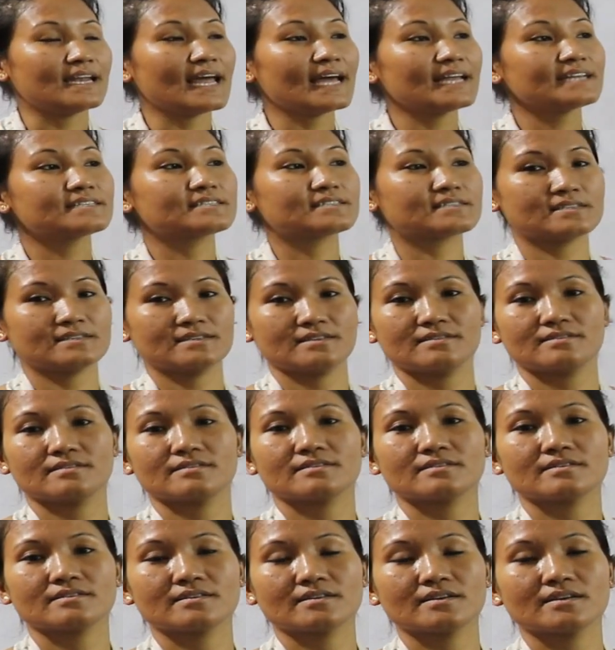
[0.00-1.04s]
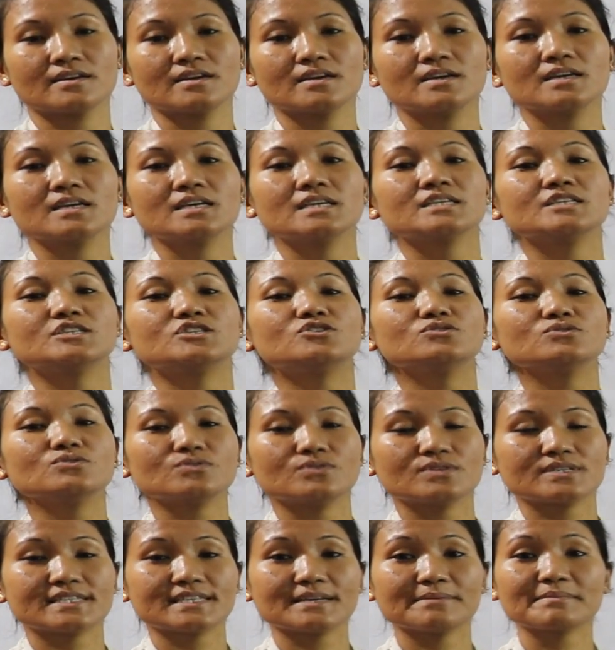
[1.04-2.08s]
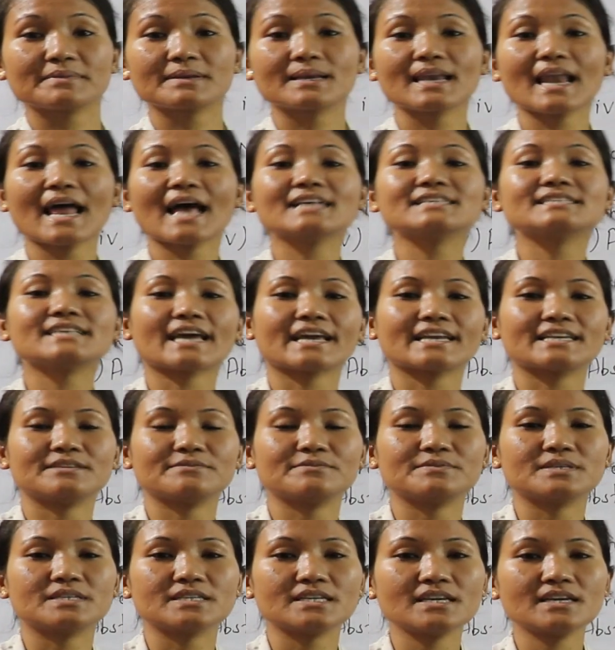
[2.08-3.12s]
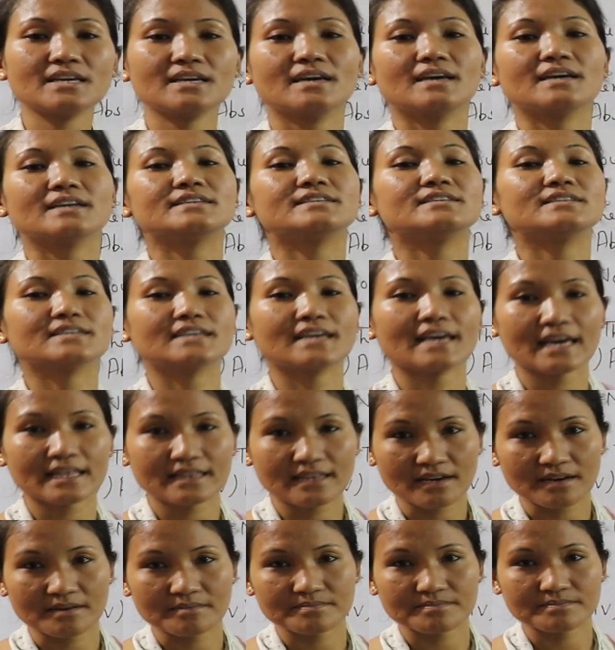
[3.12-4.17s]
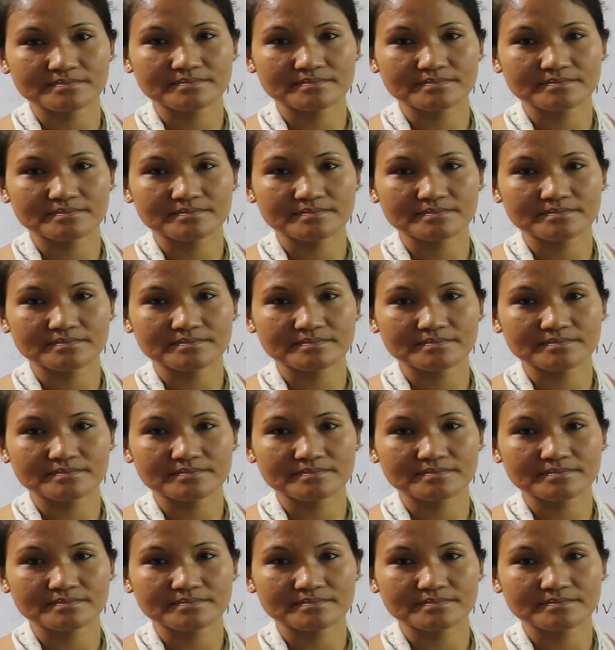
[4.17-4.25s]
let's do some class activity together.